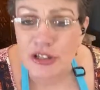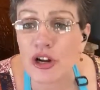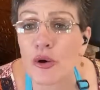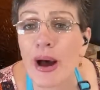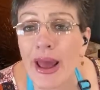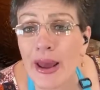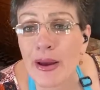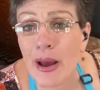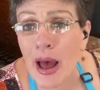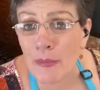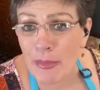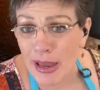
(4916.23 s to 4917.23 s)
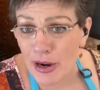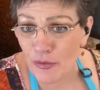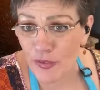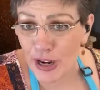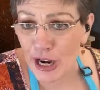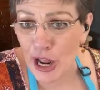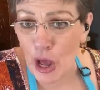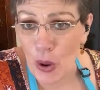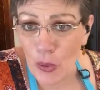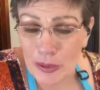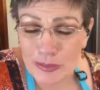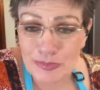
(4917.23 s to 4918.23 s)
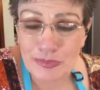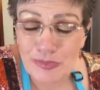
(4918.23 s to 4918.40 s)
So I made a video.